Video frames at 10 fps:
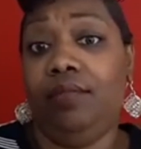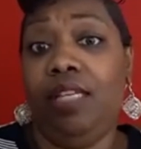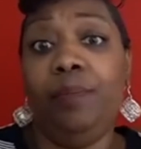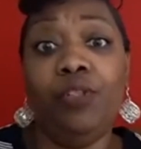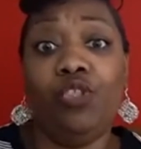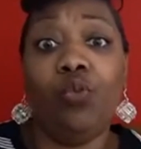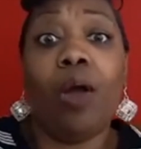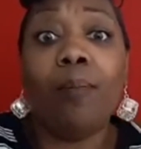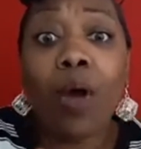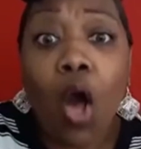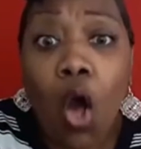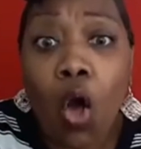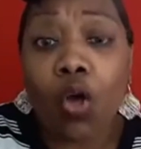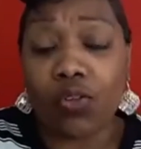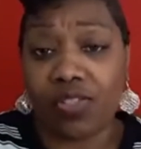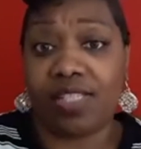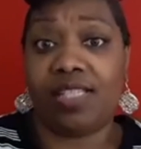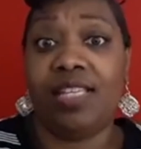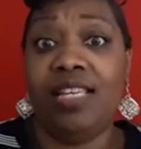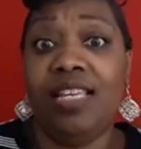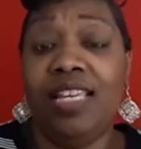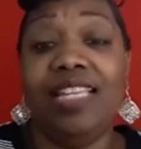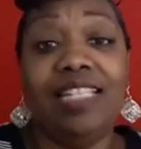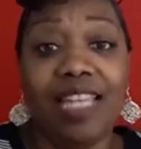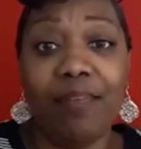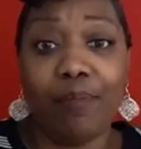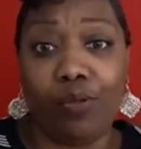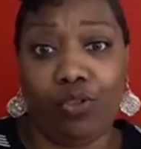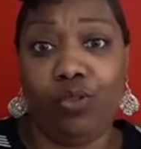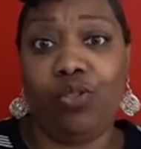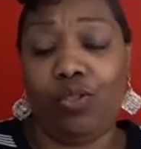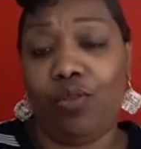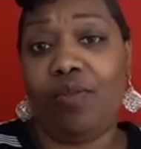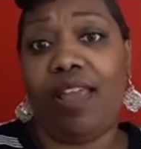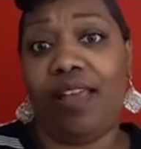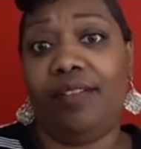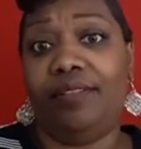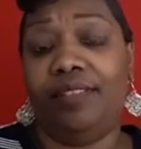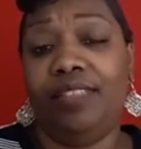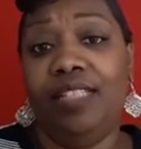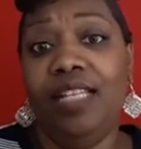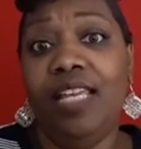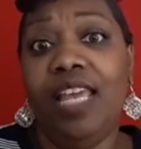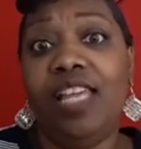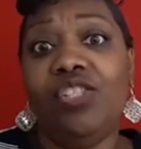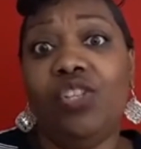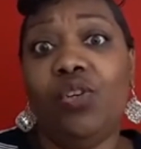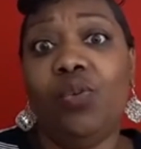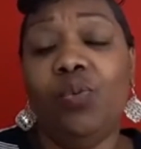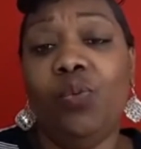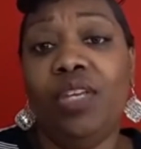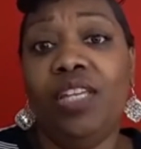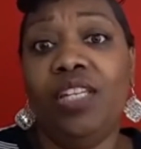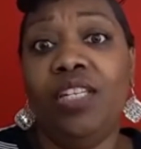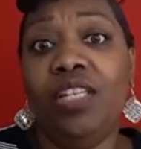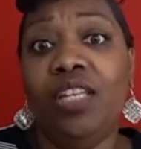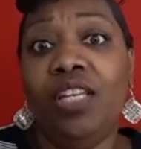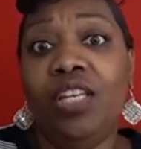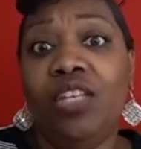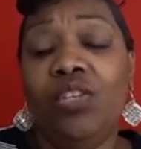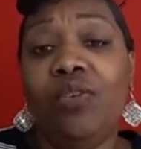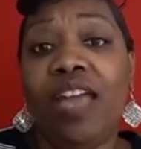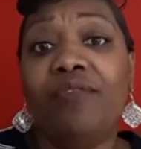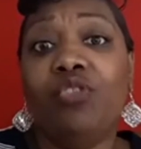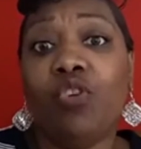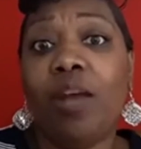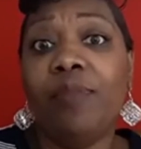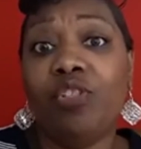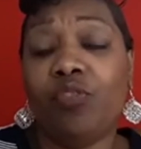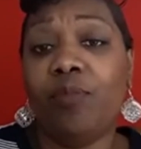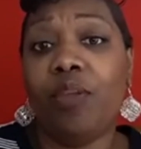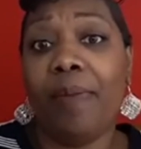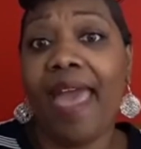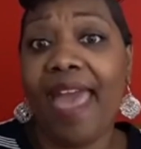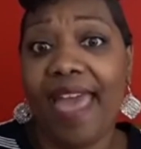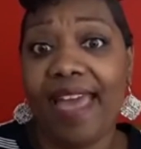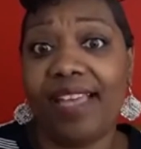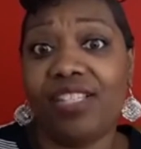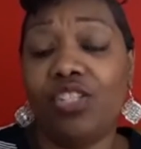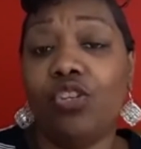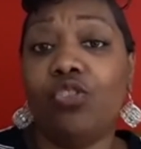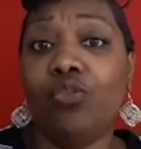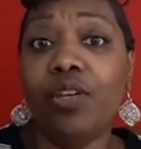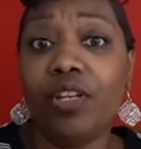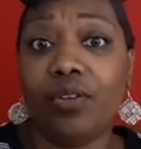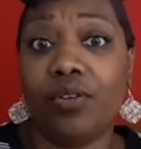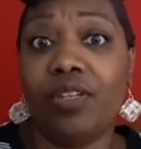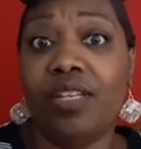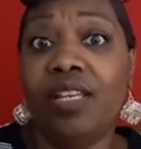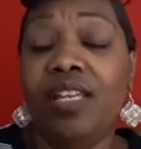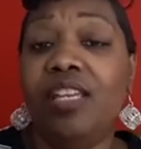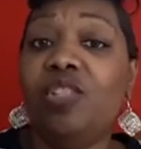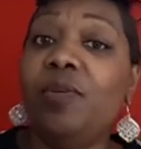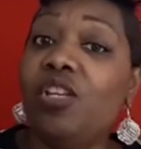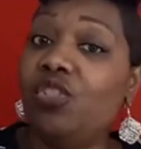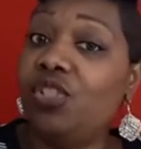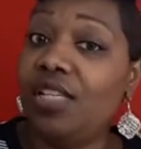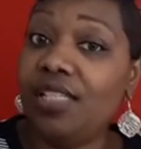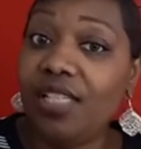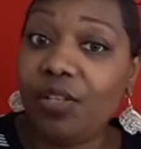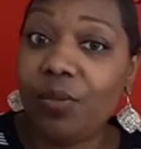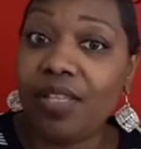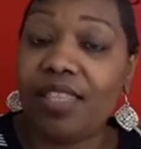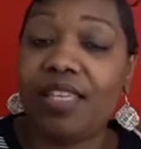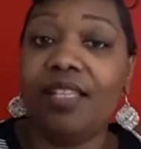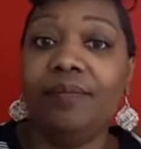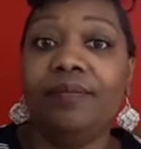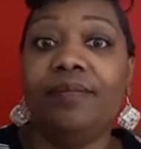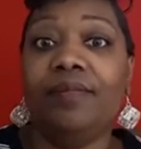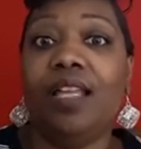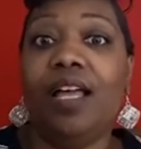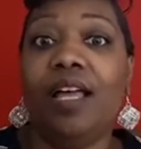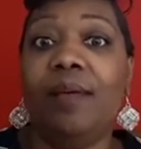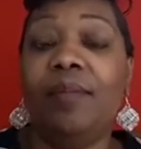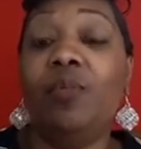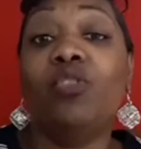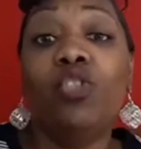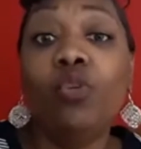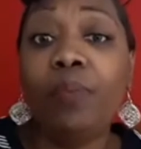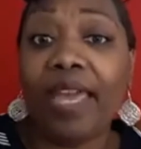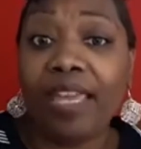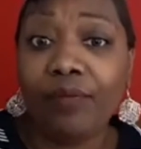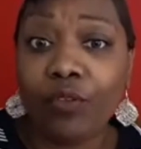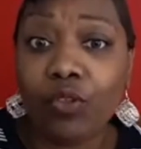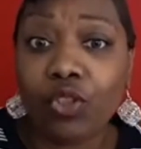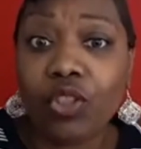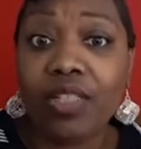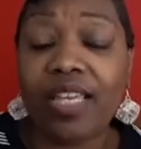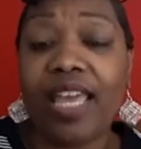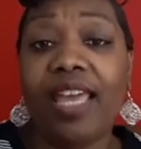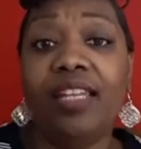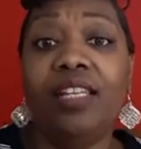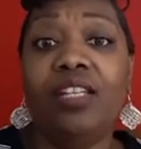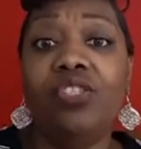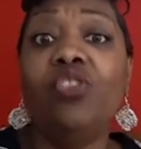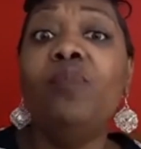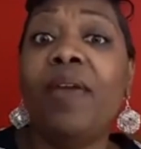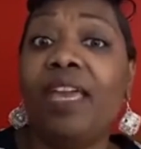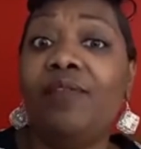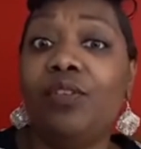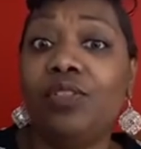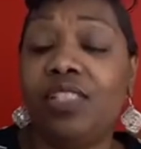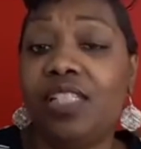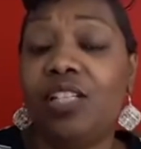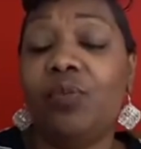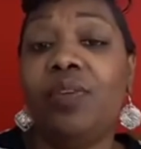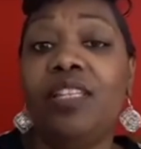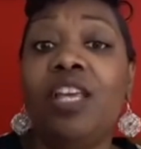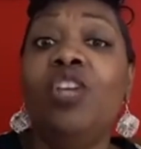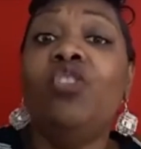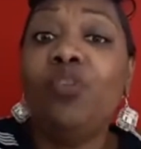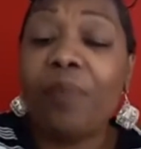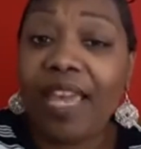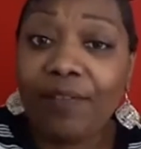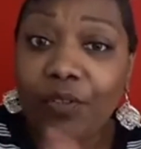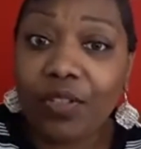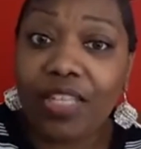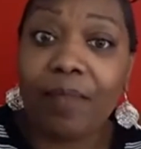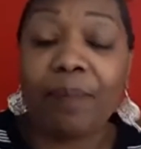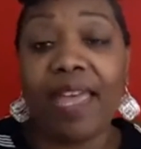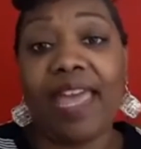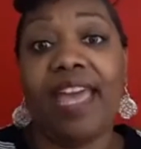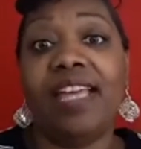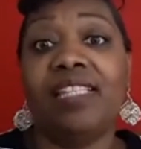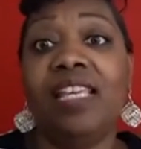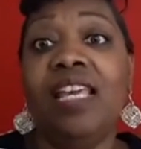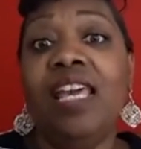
It puts you on pause. It deadbolts you to the ground. And so when you have traumas from your past and you're triggered, it's because you didn't deal with it. It was too painful to look at, too painful to deal with, too painful to get past.